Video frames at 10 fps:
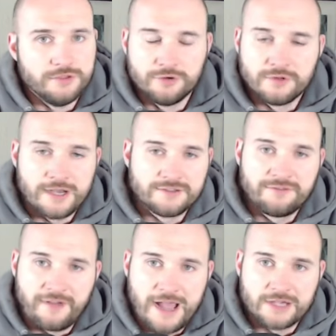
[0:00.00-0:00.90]
utilizing
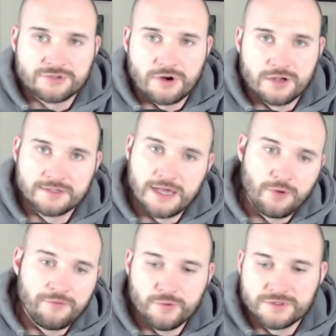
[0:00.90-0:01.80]
FastDraw so that
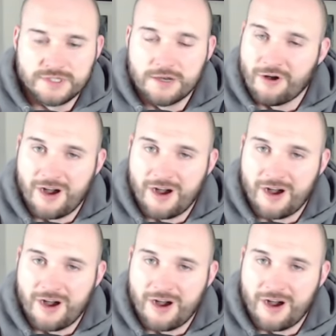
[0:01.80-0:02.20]
way if you see an